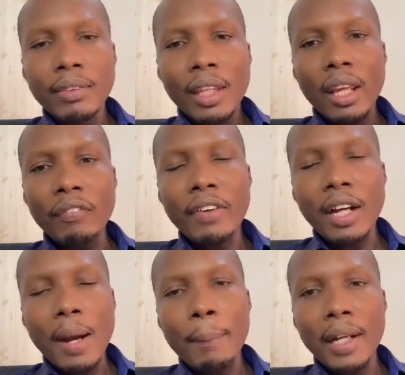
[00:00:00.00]
if
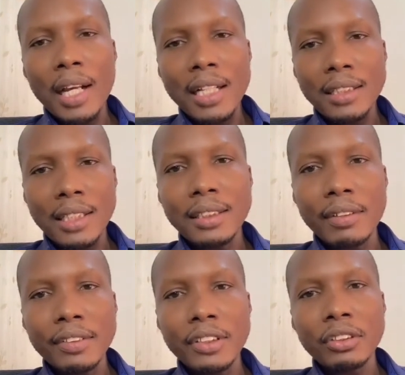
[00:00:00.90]
a company has data
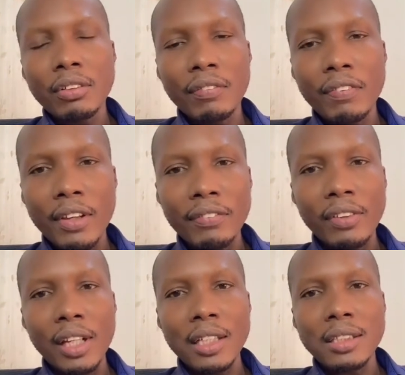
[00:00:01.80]
retention of 5
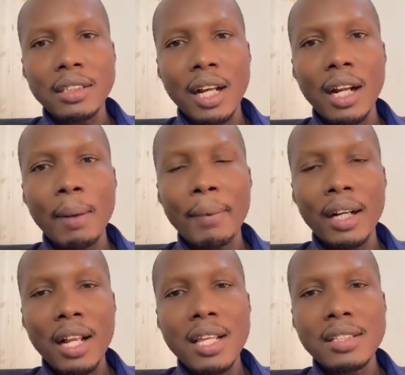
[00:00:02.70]
years and I'm
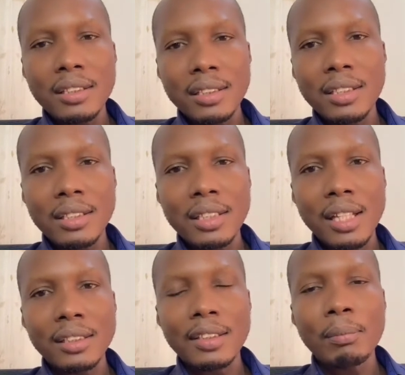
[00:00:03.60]
analyzing 6
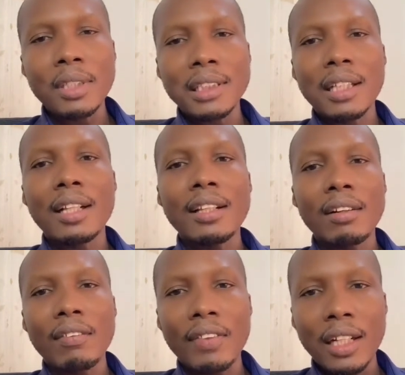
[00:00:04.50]
years, it means that at the
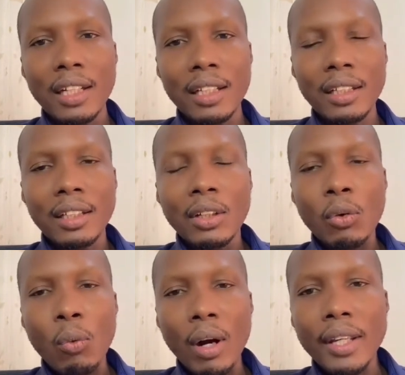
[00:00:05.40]
end of the day,
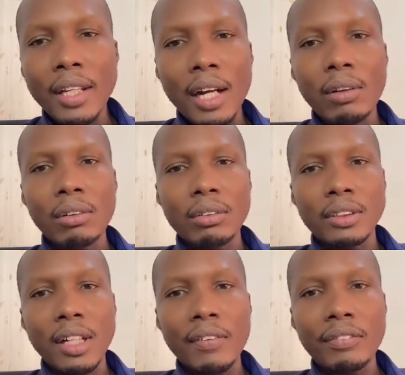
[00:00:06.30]
1 year I will
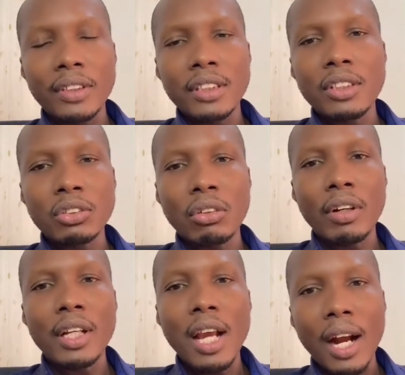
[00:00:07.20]
not have it. It is
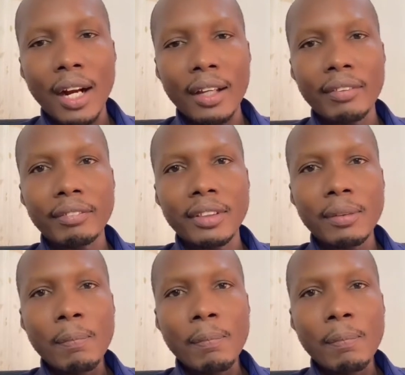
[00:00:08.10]
already archived.